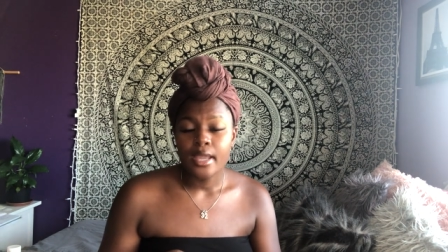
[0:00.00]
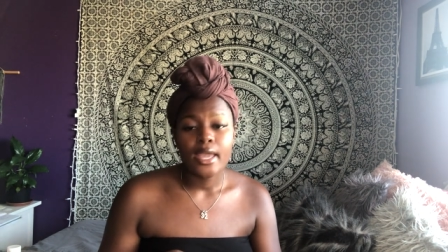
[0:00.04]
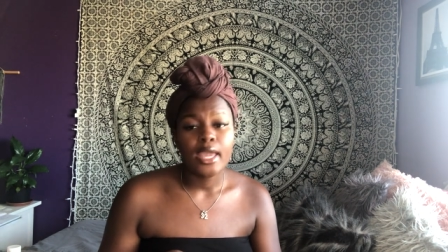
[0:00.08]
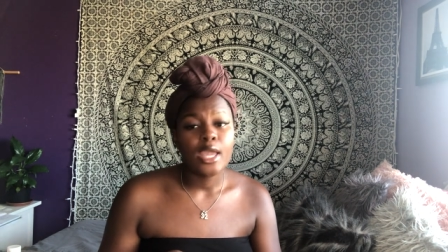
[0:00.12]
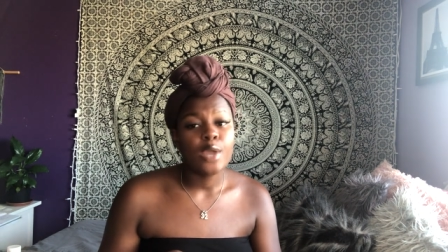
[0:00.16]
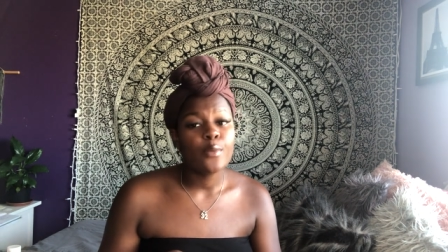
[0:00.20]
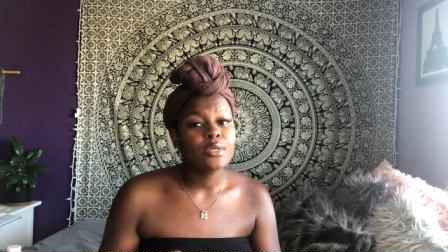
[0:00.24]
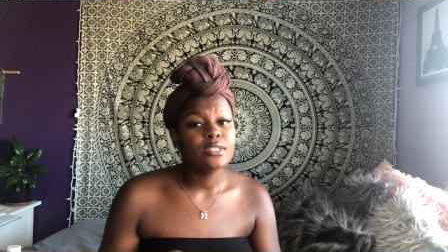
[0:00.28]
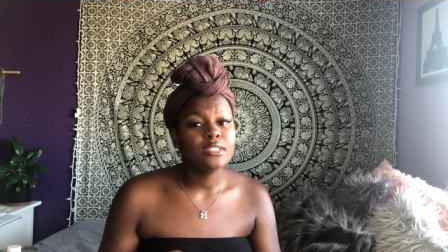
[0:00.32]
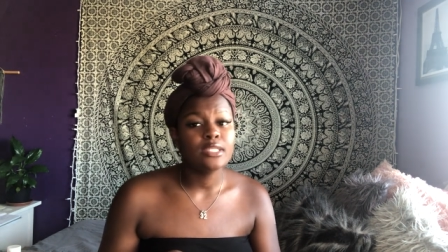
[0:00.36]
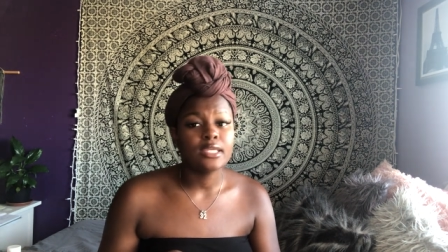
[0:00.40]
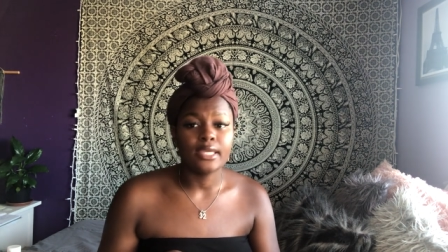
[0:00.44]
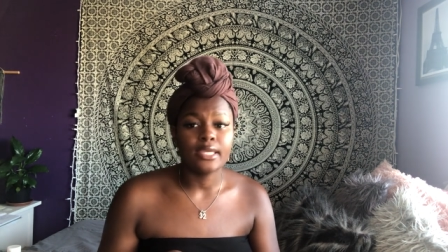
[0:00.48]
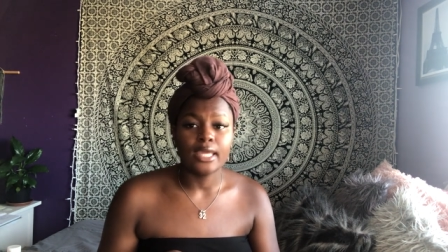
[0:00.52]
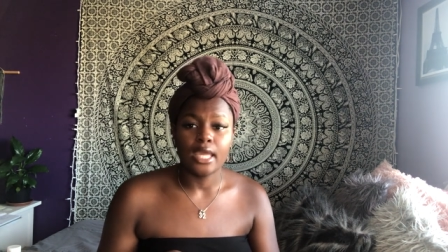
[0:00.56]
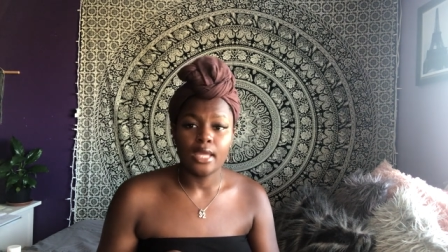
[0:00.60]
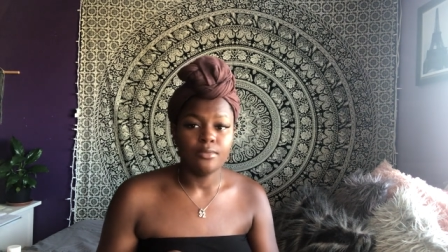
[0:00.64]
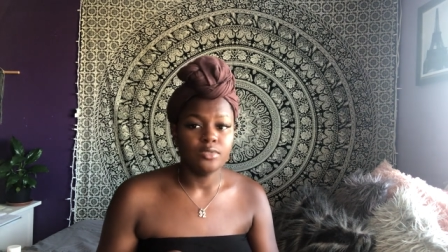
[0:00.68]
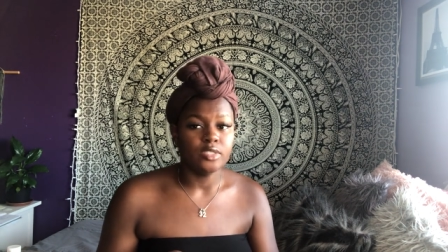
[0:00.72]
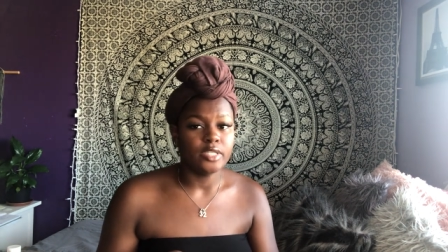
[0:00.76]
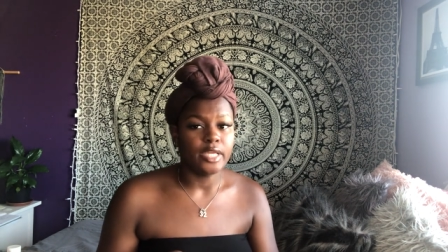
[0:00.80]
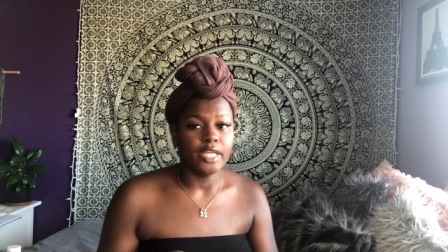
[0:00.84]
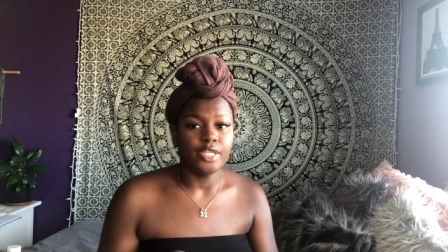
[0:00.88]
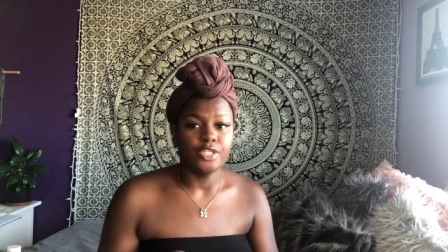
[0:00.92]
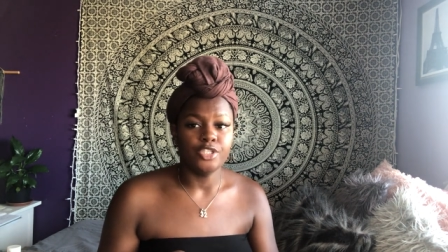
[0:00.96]
it was a game
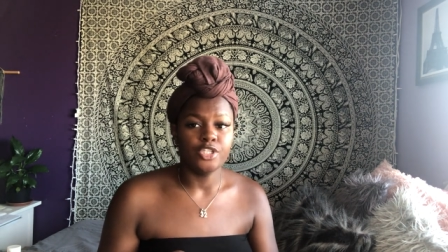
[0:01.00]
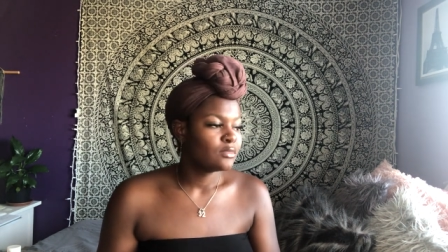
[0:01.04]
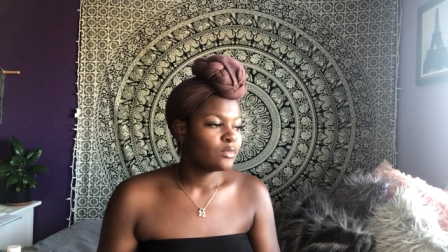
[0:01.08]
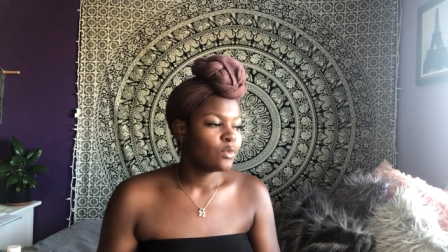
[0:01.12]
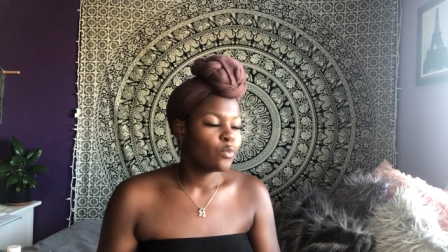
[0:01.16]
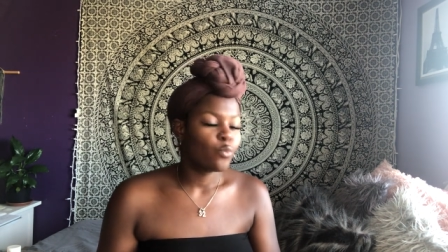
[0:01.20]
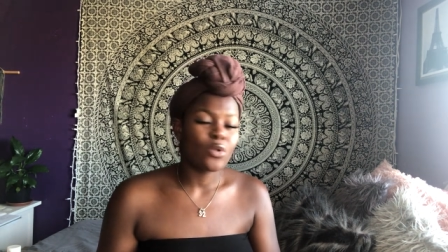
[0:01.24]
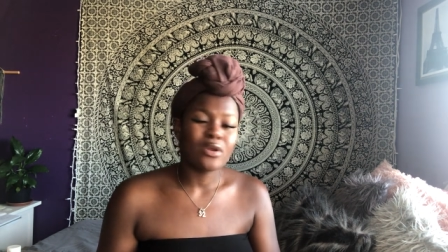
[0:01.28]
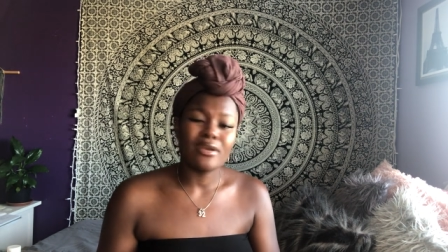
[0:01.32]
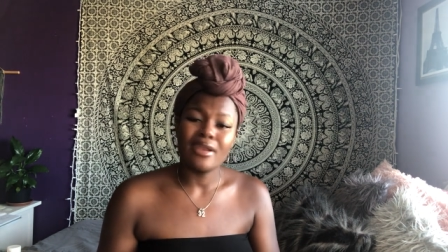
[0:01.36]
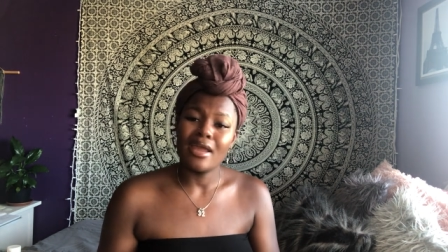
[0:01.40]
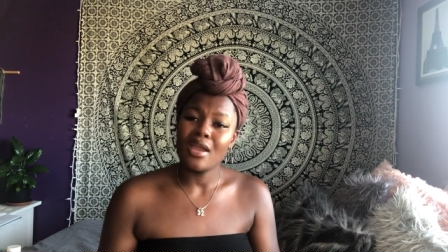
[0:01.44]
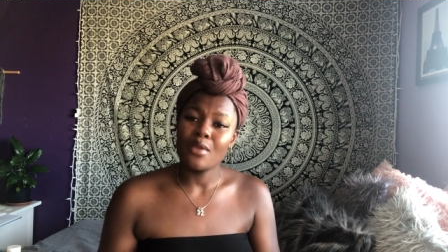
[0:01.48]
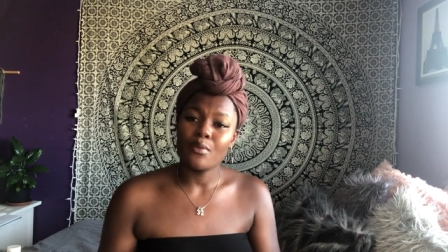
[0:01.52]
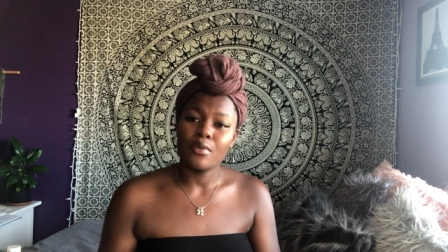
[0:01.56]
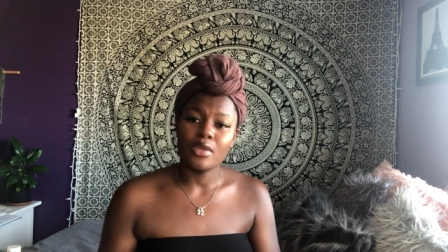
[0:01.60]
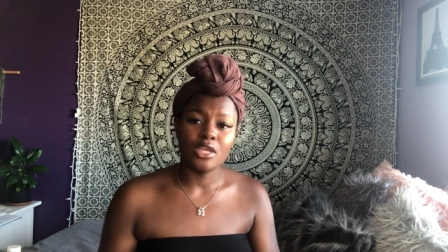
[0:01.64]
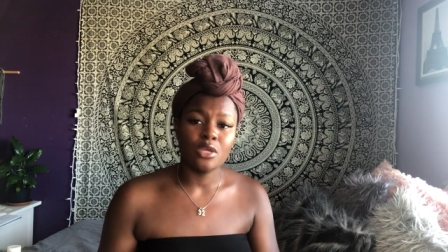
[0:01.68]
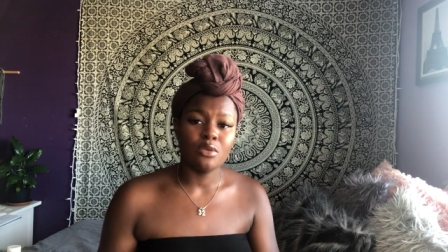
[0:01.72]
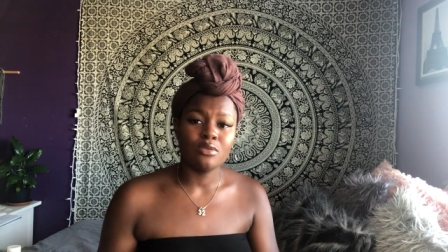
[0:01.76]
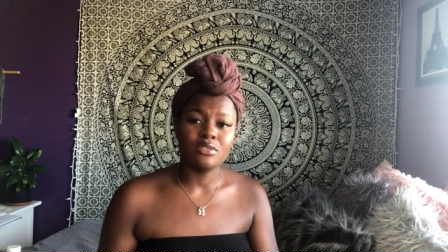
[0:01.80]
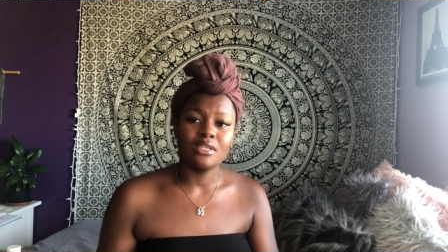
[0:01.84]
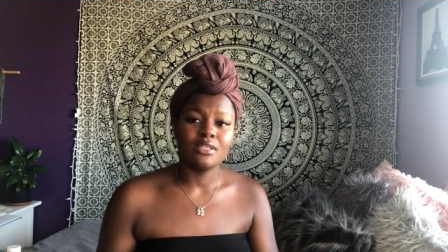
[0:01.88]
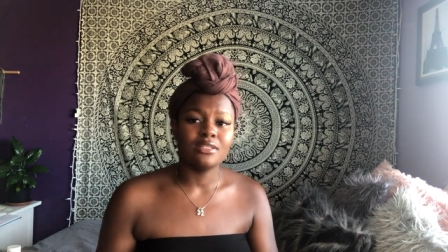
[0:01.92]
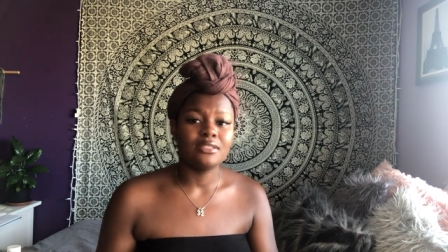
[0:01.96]
changer. We're not
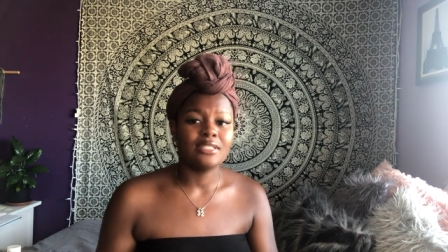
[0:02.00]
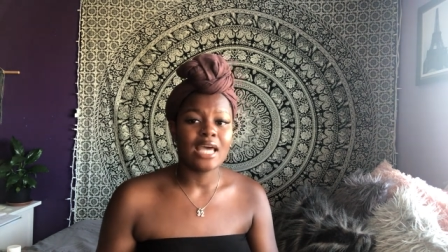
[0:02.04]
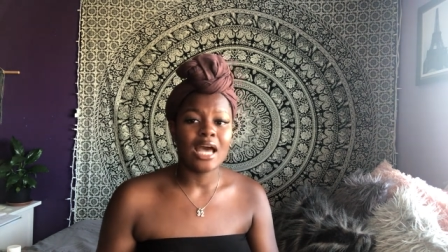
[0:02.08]
reusing